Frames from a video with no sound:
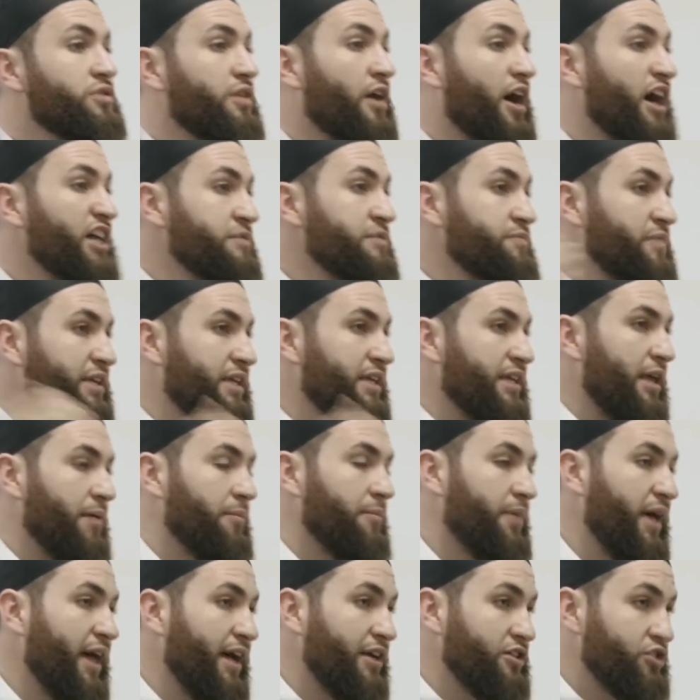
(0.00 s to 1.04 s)
when the husband
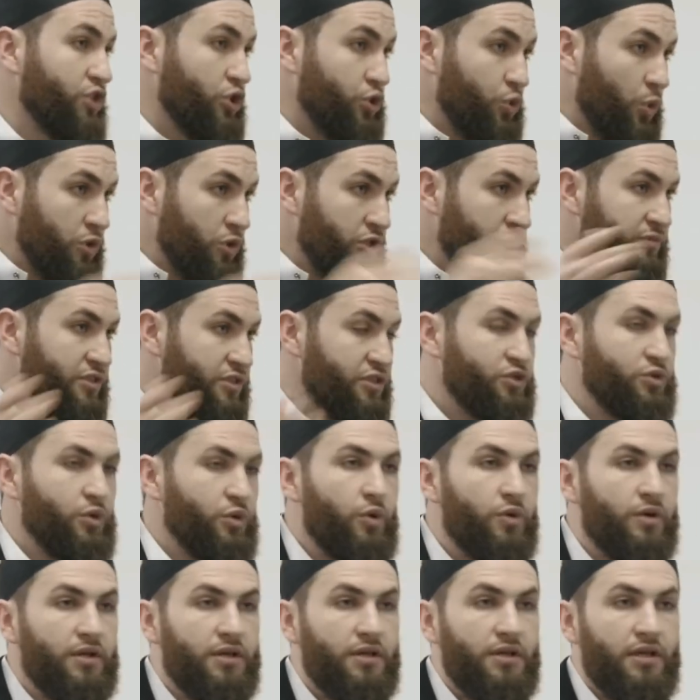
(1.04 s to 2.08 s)
came back, she told him the
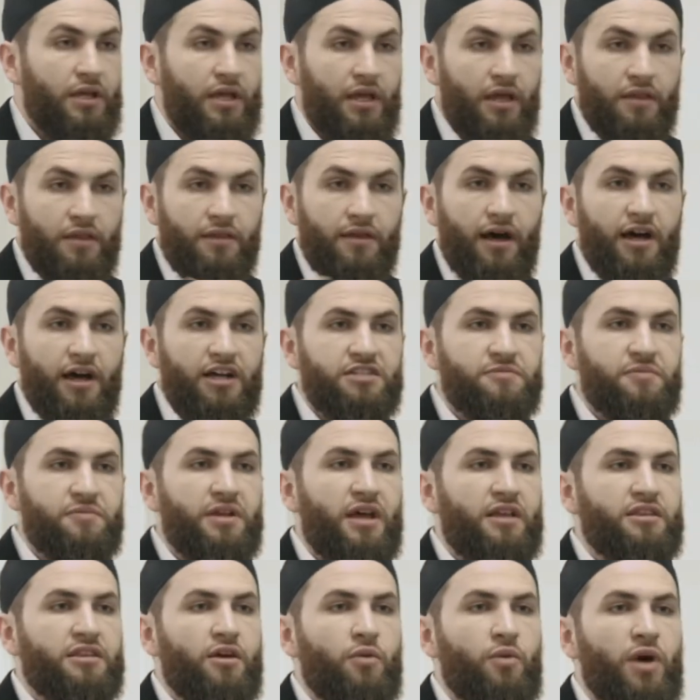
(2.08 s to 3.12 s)
story. The
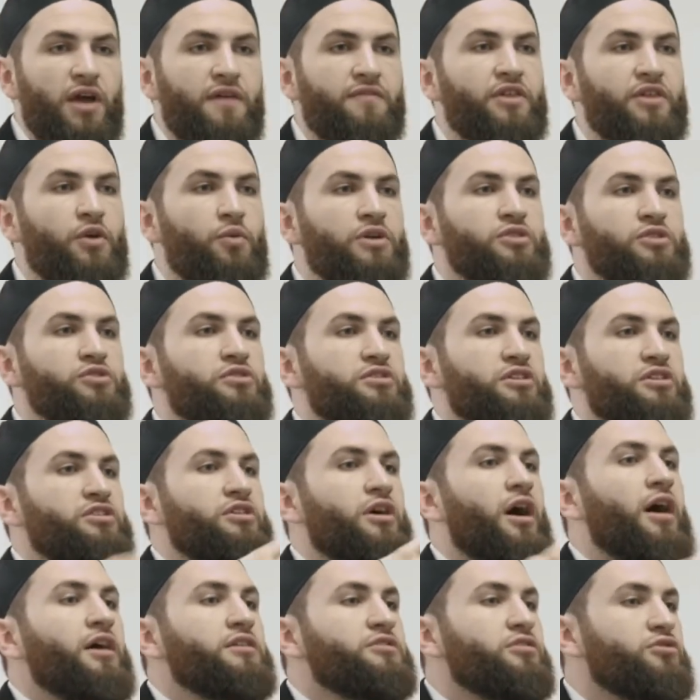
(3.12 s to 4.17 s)
husband and the wife, they went to the
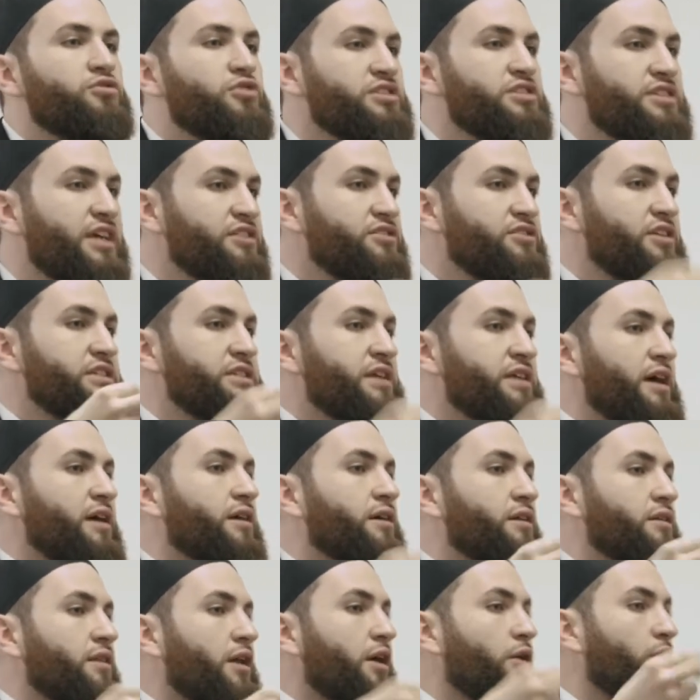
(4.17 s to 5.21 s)
doctor to say,
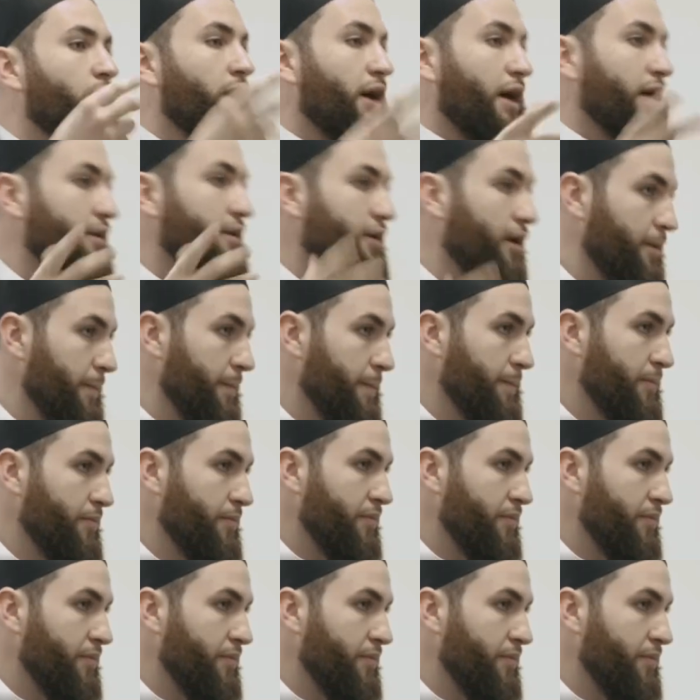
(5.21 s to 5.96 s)
Jazakallahu khairah.